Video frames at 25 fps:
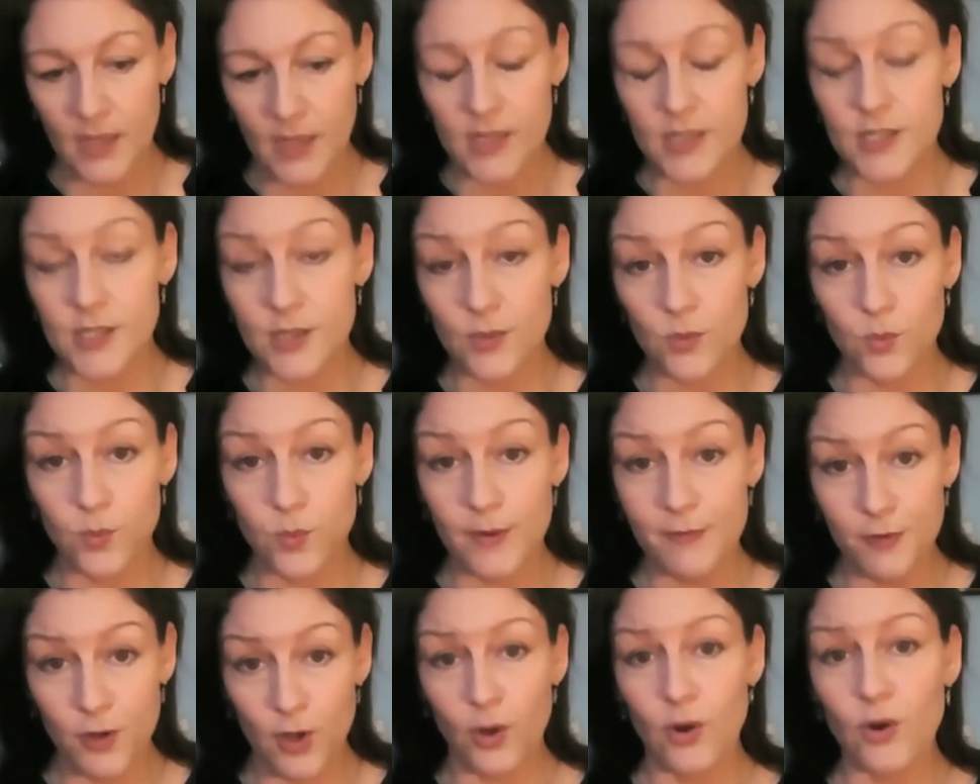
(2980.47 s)
So
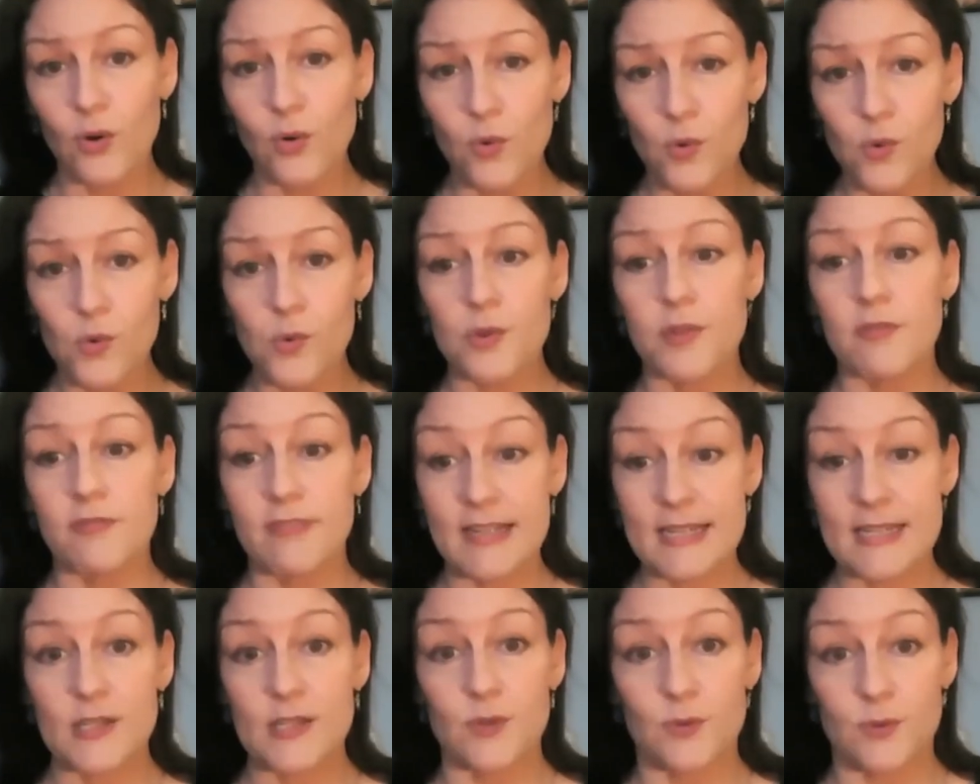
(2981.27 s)
we've got all the
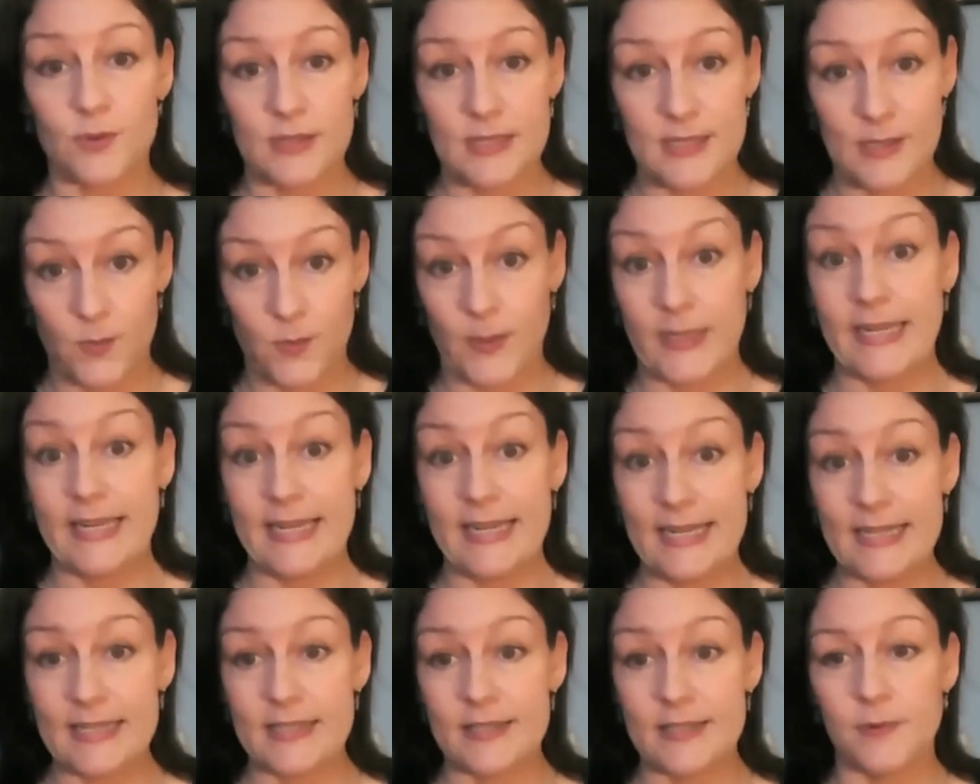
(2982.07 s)
resources we
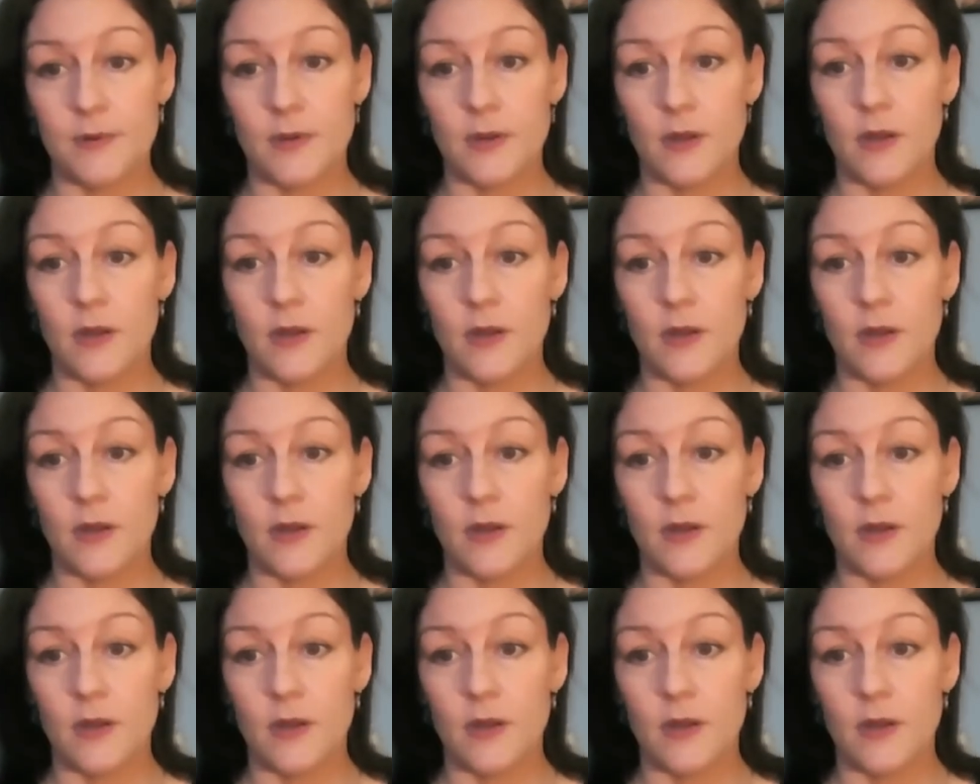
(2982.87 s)
need.